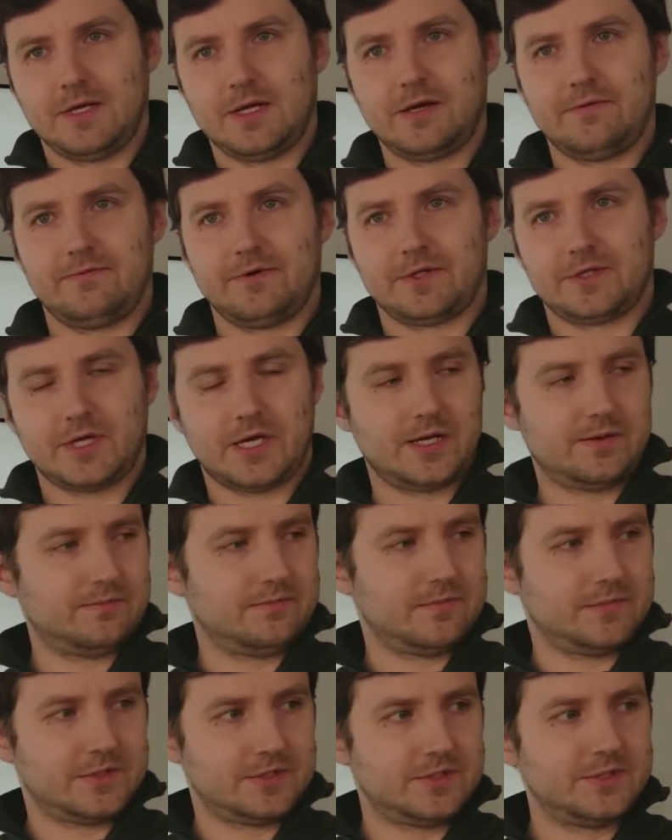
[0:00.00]
every
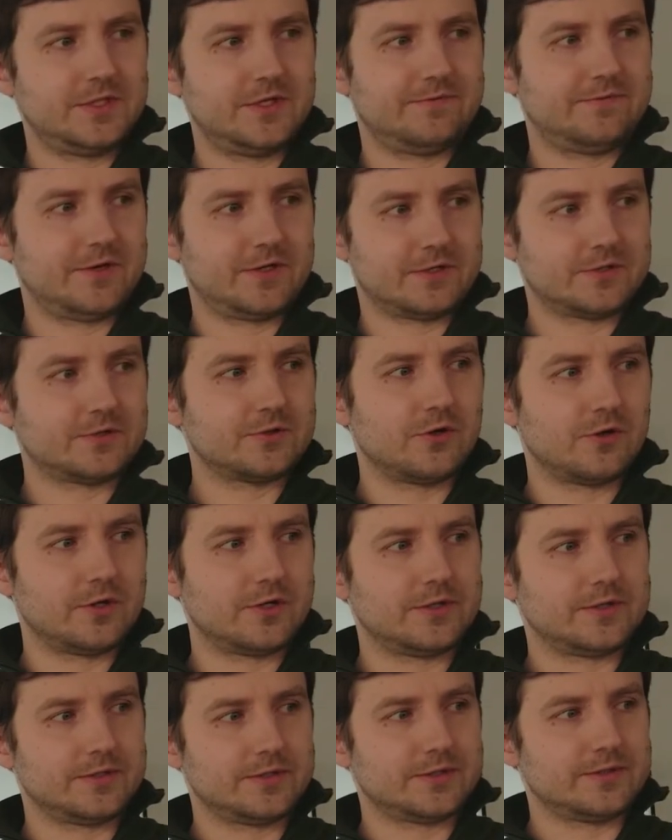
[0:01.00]
time it's a different
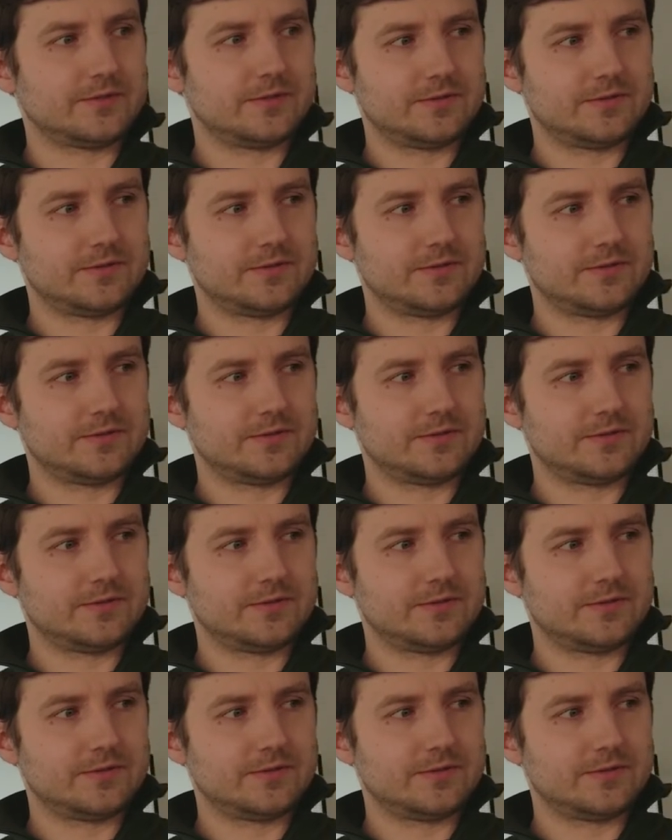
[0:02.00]
story. Like,